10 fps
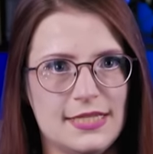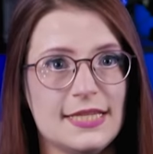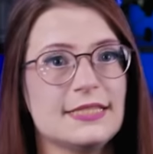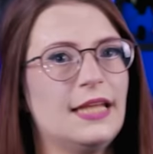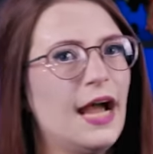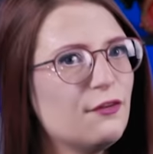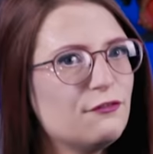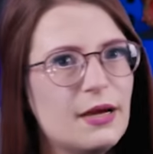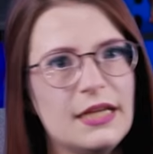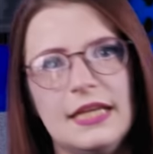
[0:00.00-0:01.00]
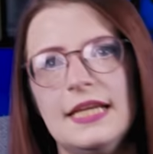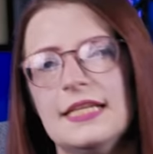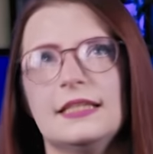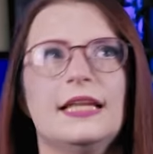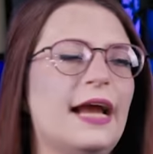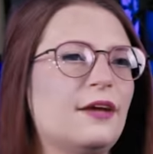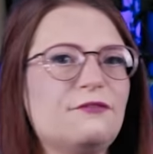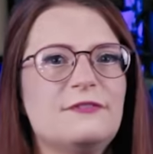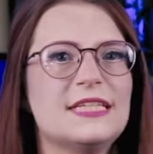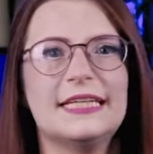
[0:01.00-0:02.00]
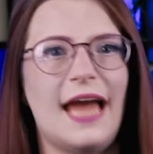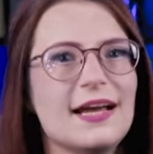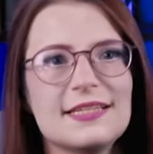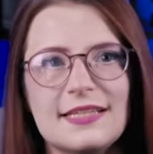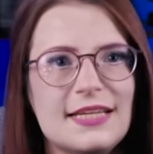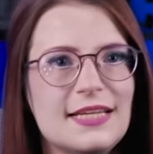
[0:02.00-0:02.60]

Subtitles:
his lack of money, his lack of tenacity,